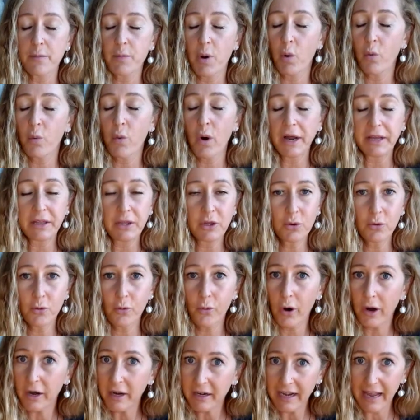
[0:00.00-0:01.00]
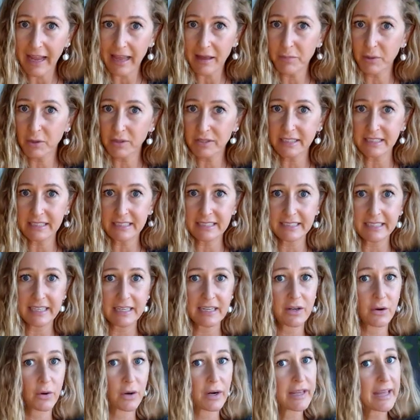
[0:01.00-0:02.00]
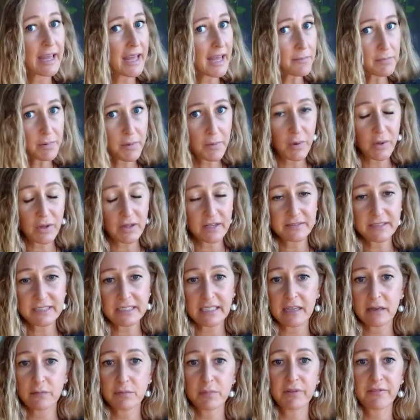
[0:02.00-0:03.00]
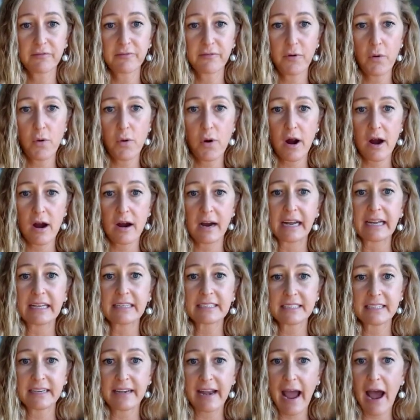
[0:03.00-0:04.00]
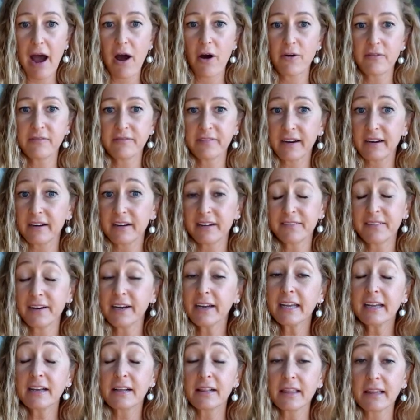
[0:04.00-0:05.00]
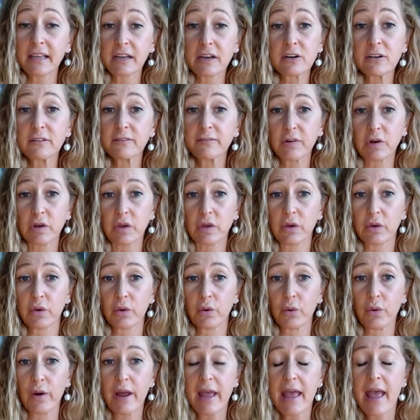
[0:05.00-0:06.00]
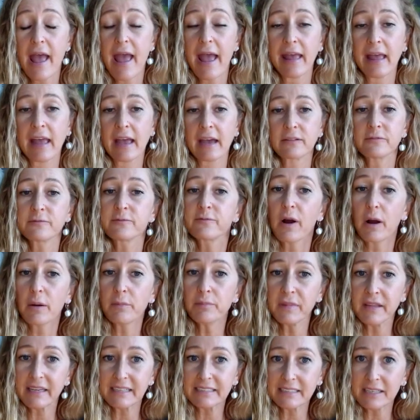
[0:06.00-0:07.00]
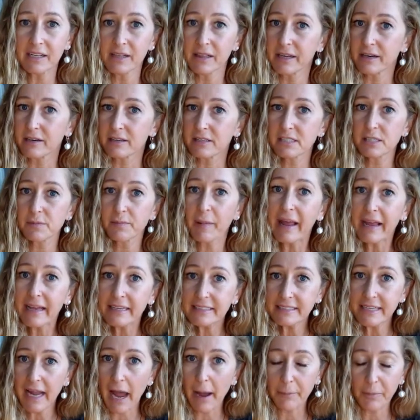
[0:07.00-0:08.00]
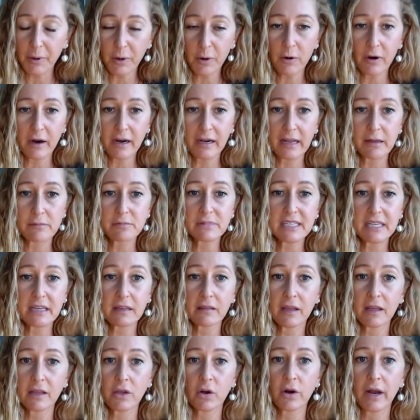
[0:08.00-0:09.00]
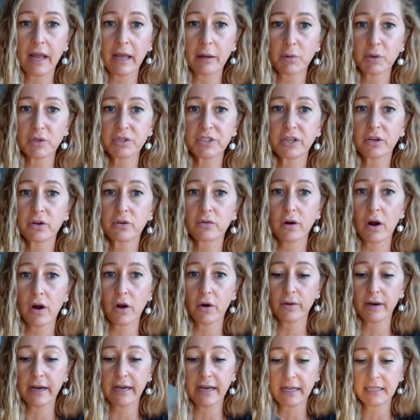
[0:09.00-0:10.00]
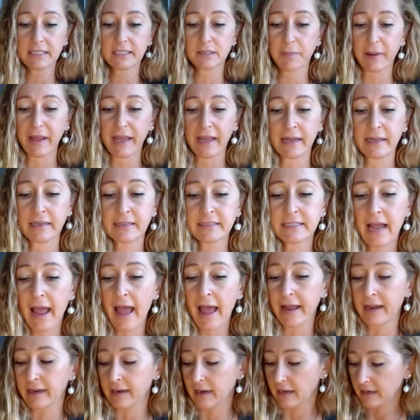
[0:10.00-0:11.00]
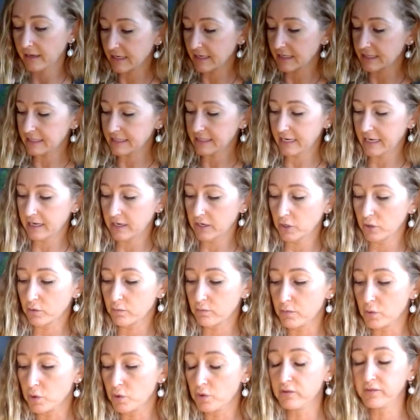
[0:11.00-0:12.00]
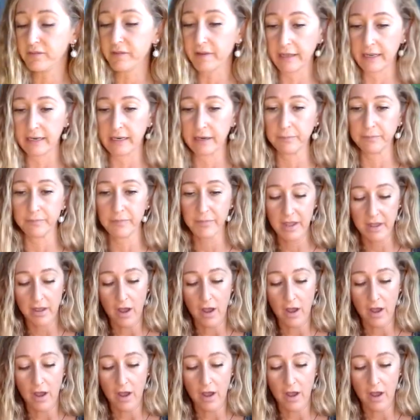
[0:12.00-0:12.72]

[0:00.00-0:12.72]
what you weren't able to see or capable of seeing before is now very, very clear for you. And from this clear space, Capricorn, I'm seeing that you're able to grow and expand and continue moving